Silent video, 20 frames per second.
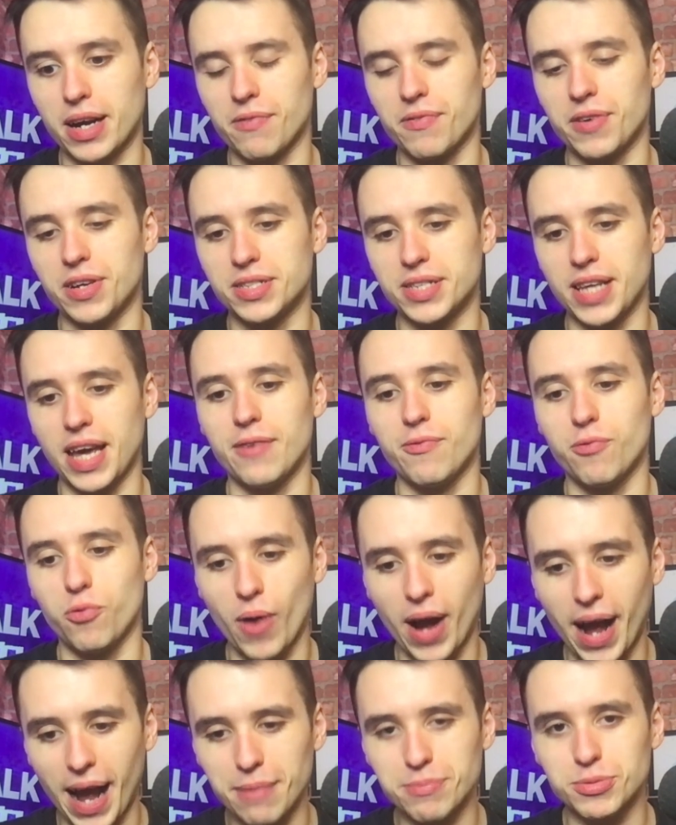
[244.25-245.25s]
I think Dave will
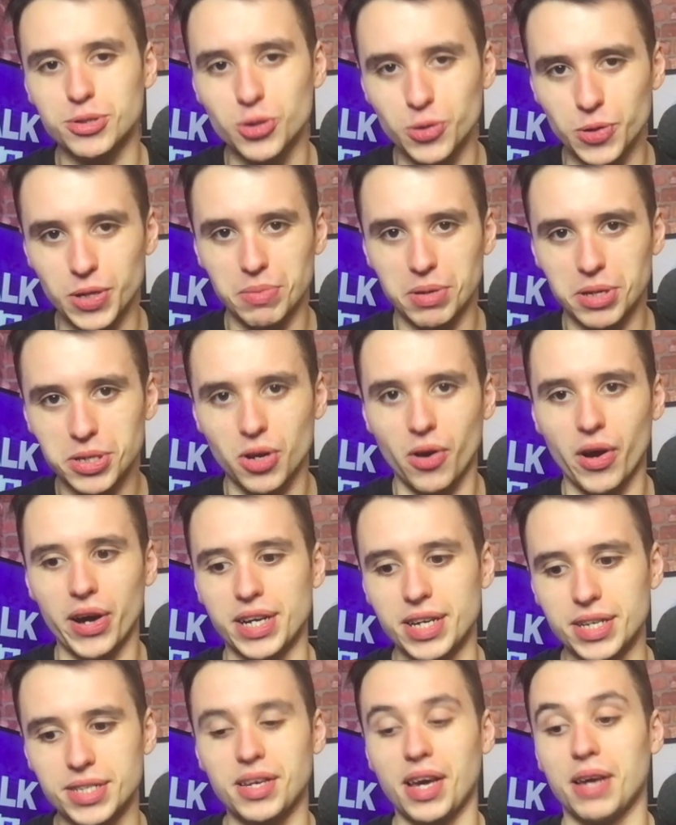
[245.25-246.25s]
absolutely be starting
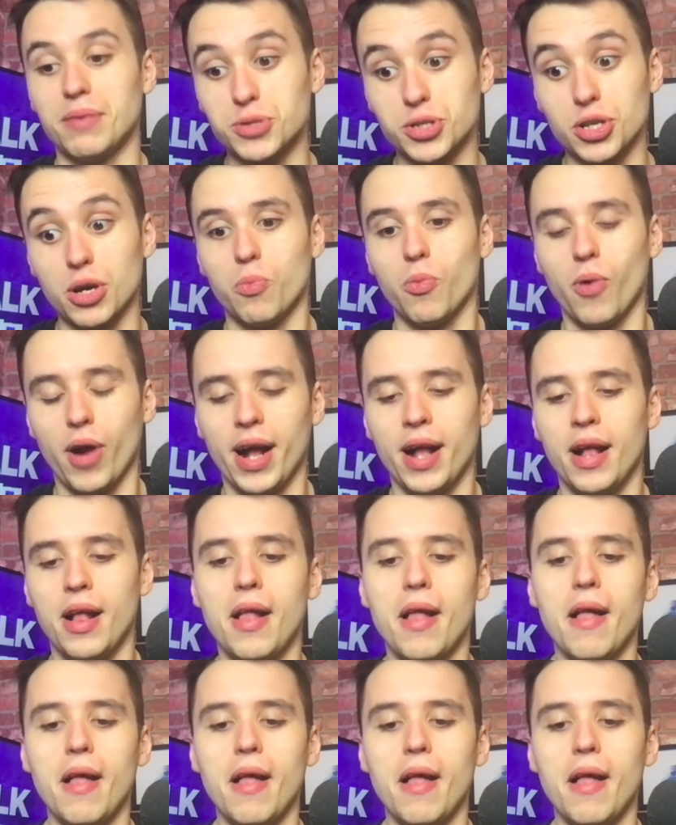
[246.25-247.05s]
this game somewhere,